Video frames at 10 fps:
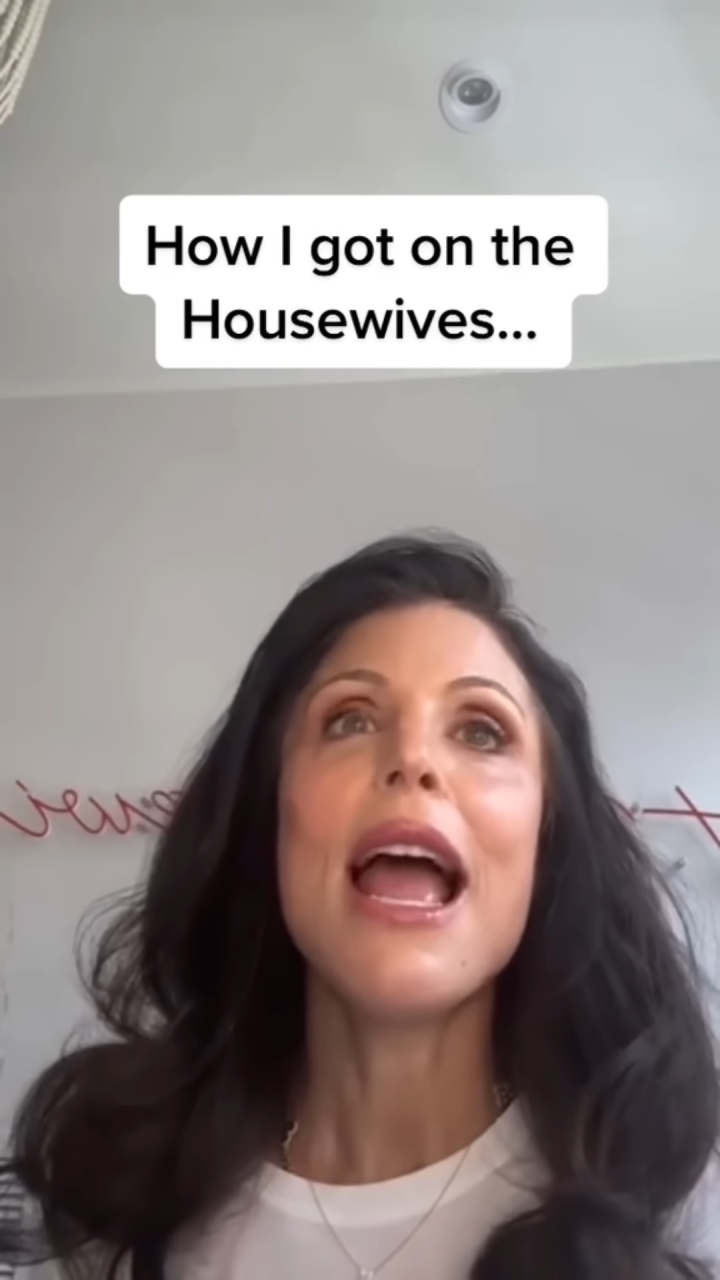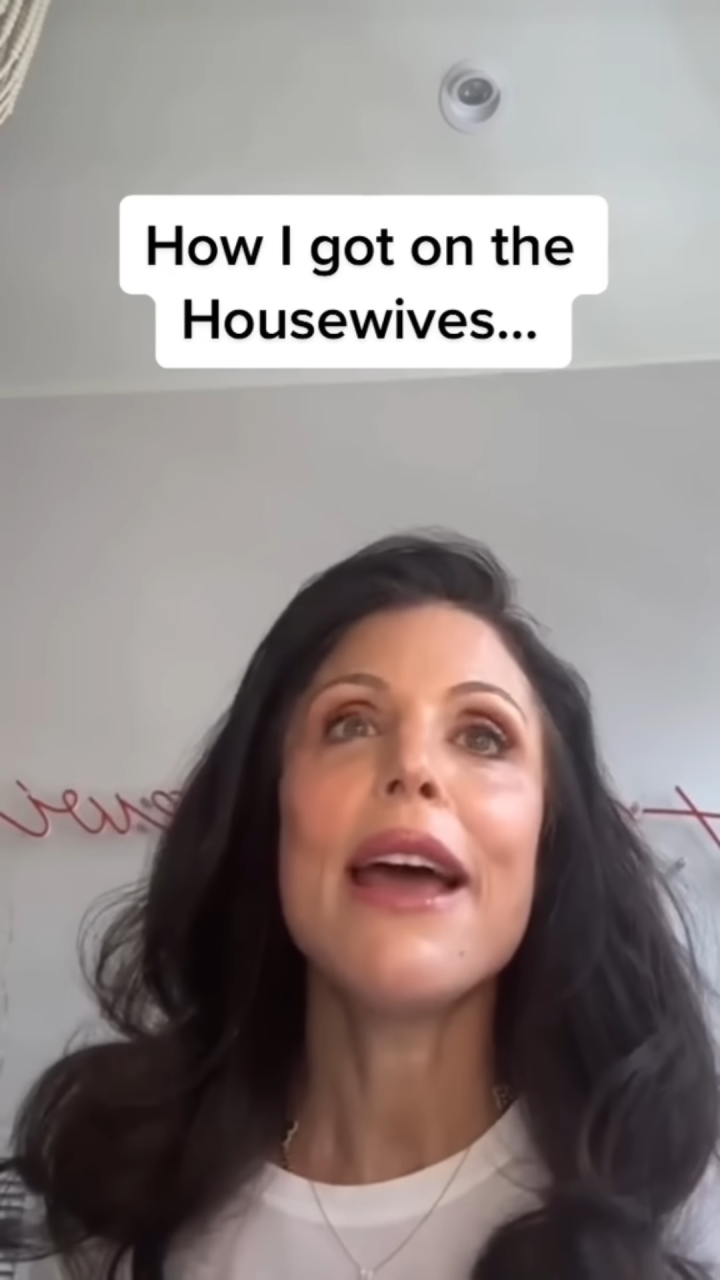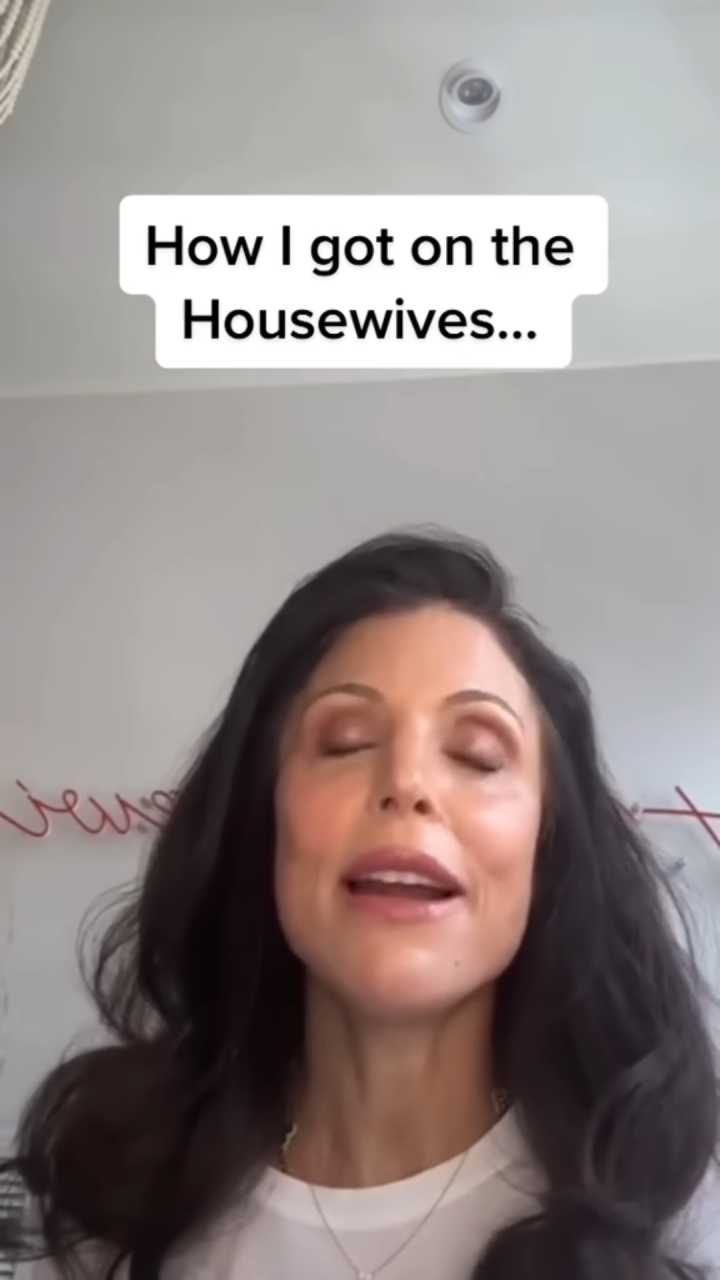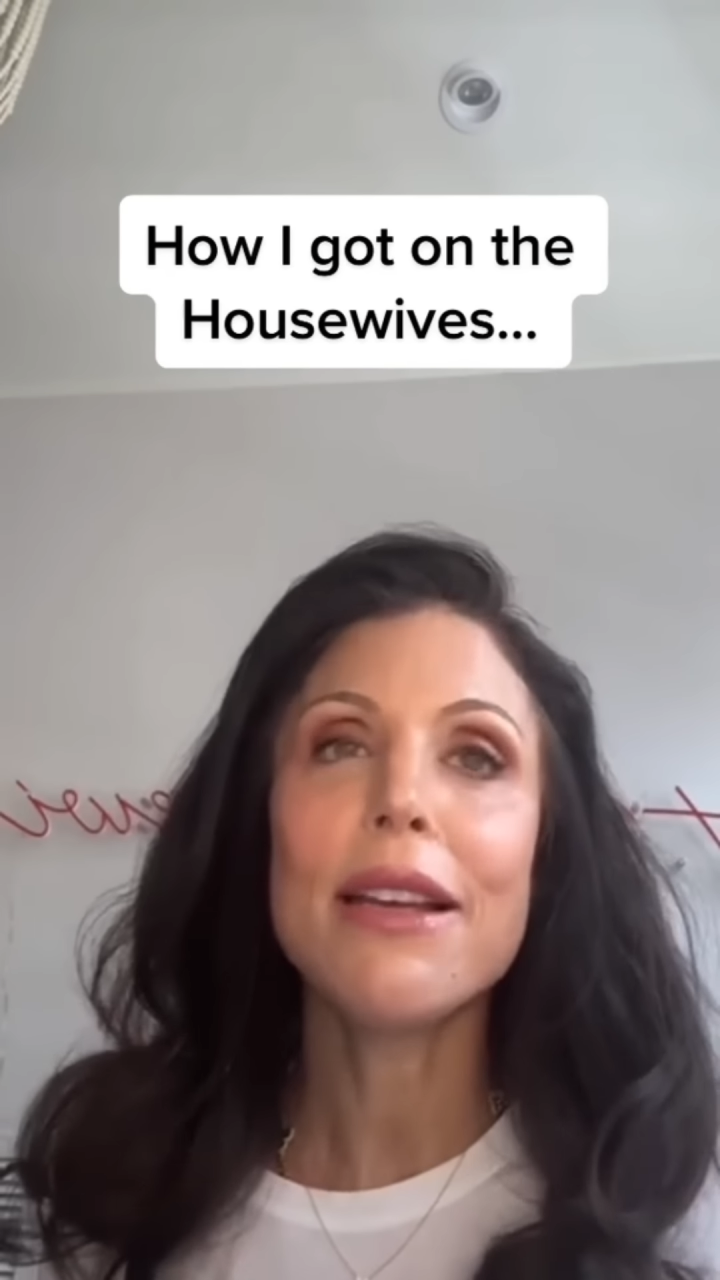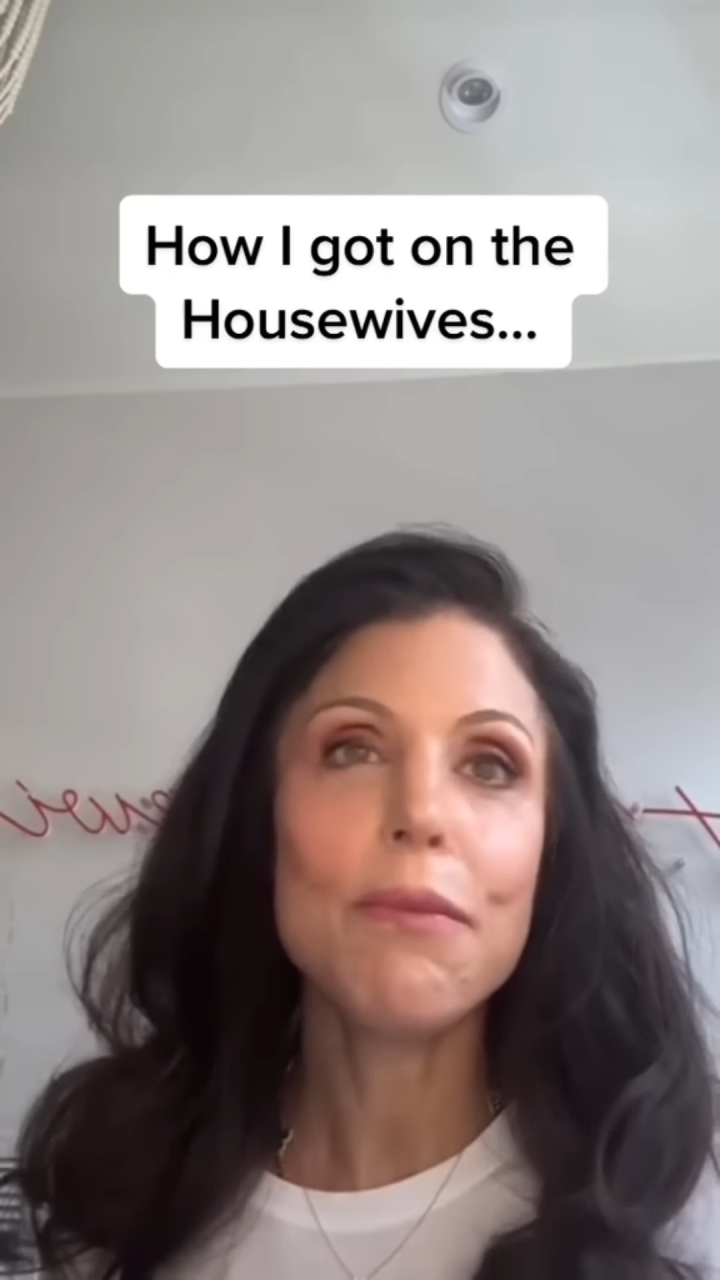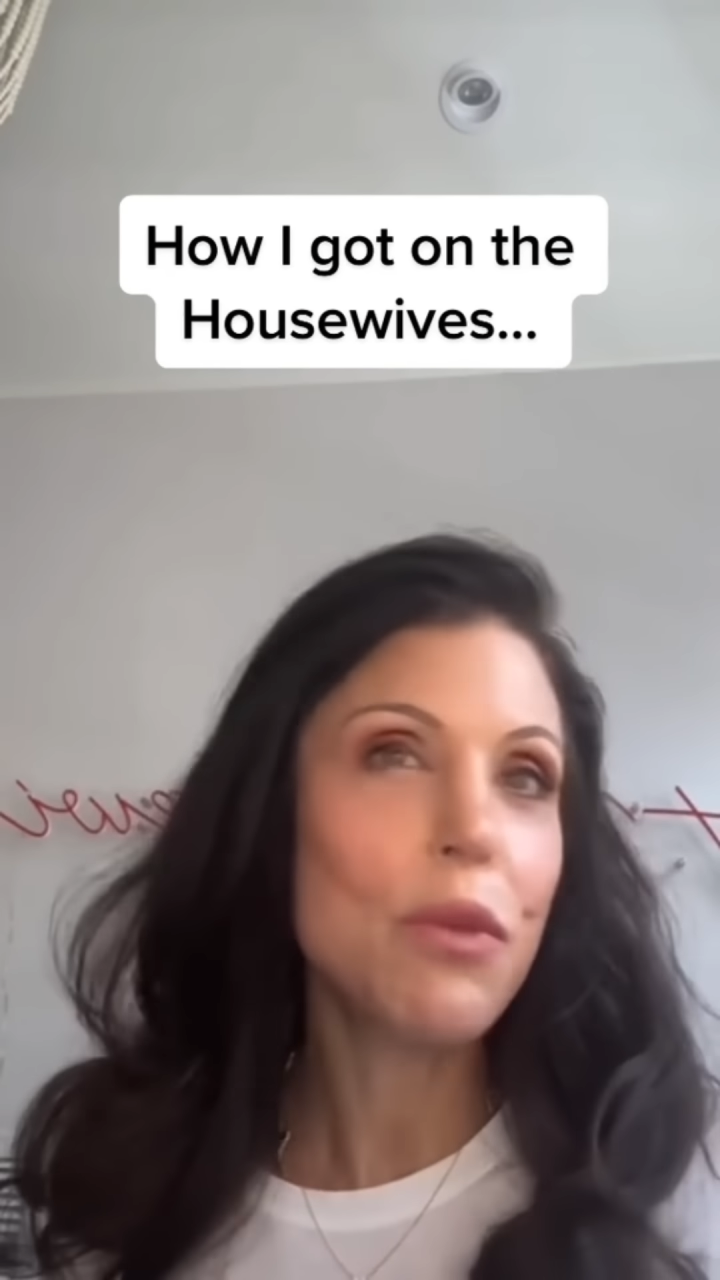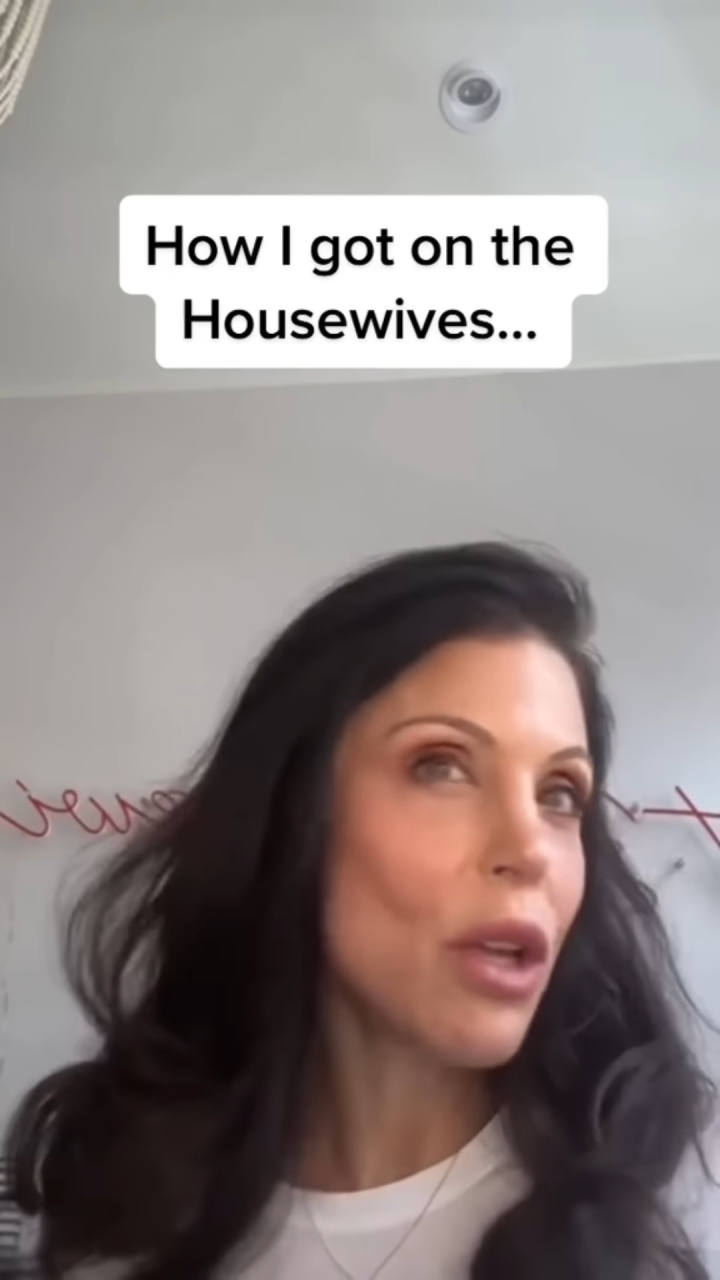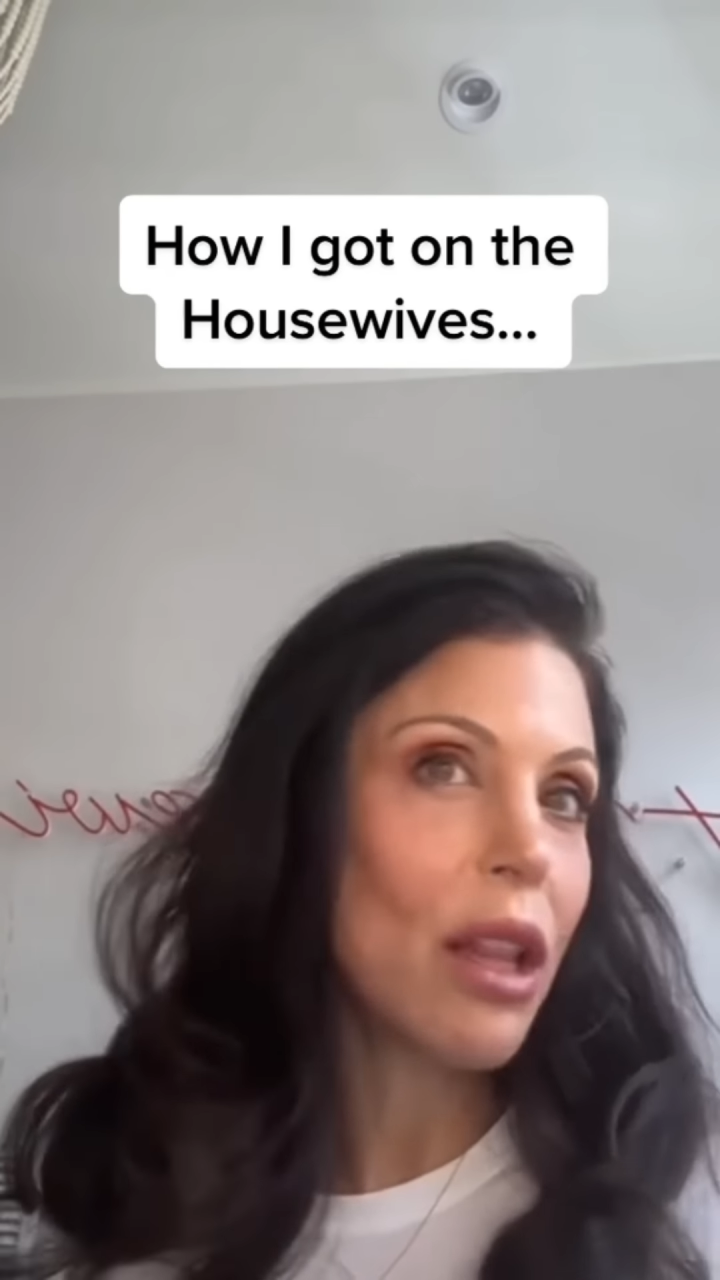and I was